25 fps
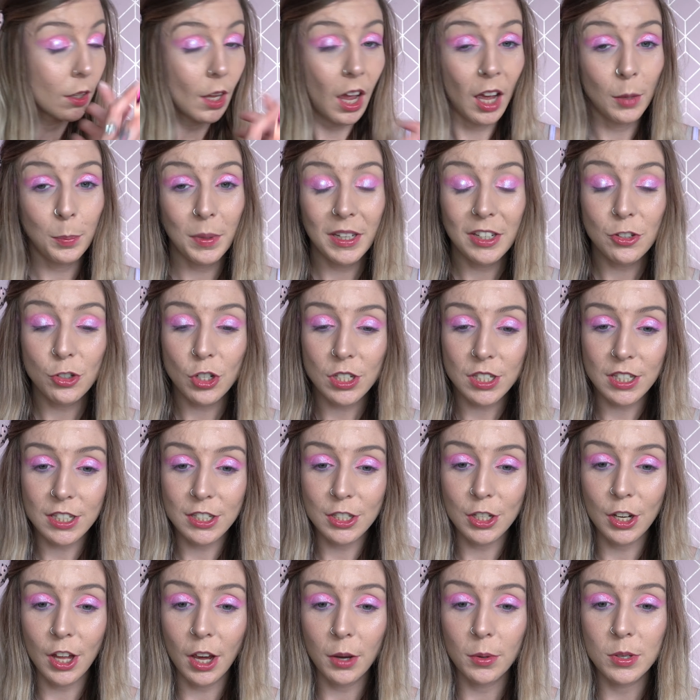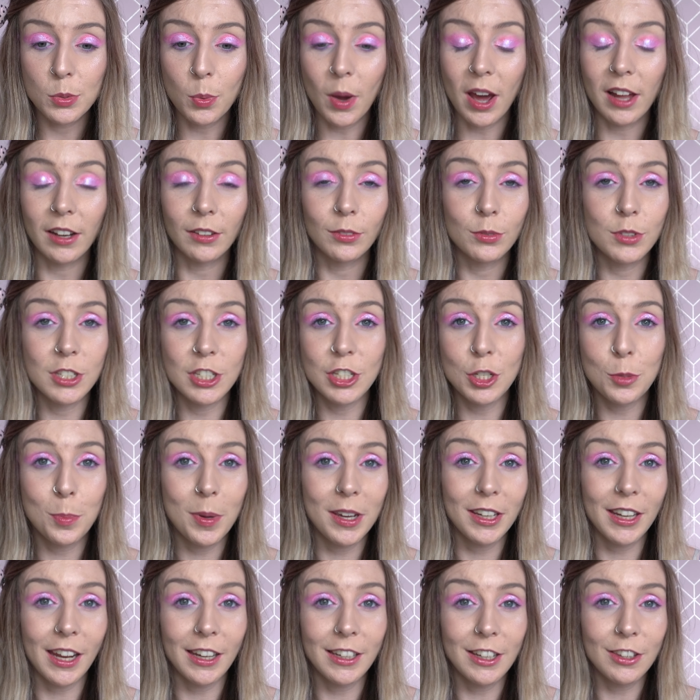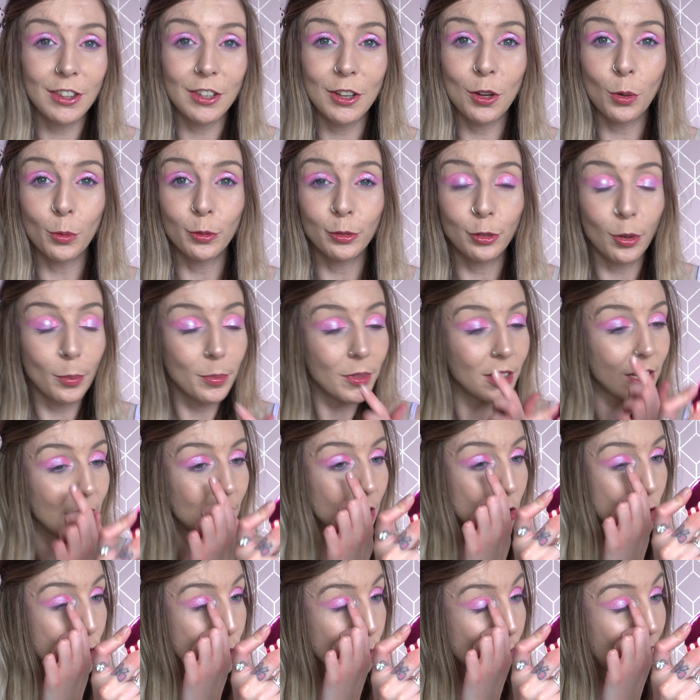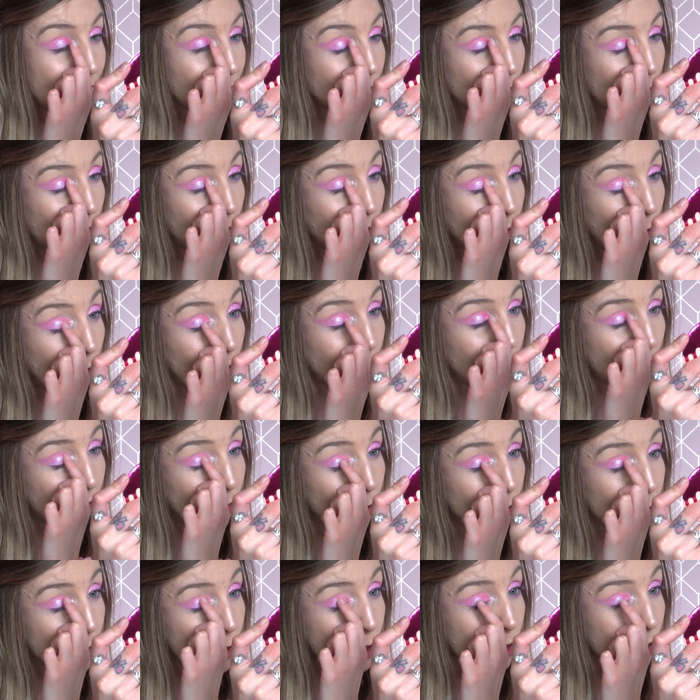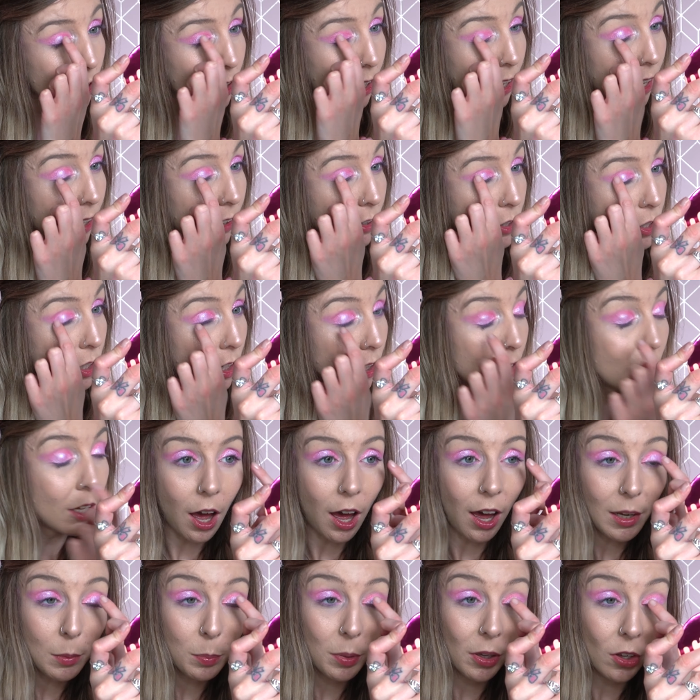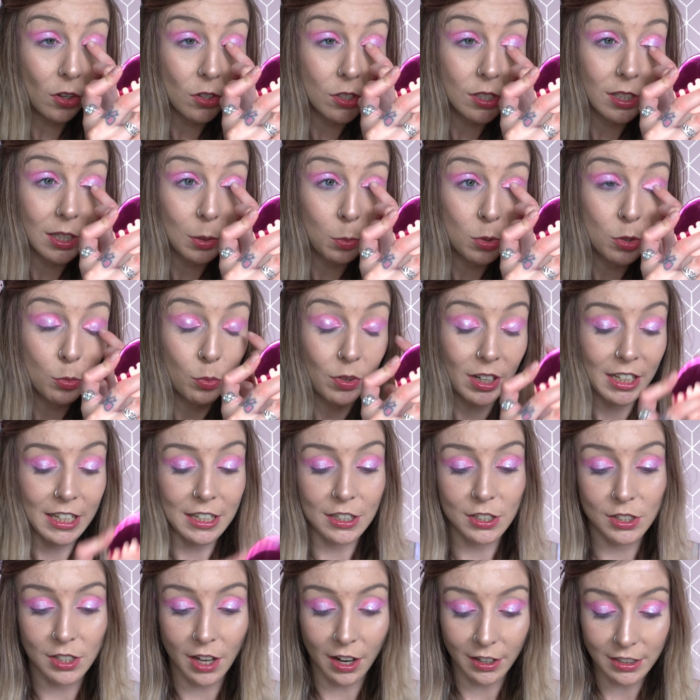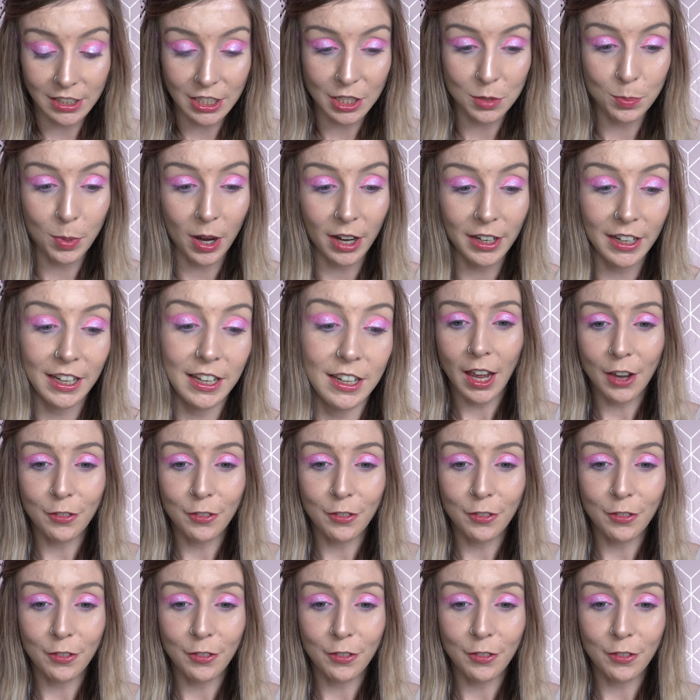I'd be interested to know as well, did you pick anything up from the Shrek I Heart Revolution collection? I personally was really excited by it.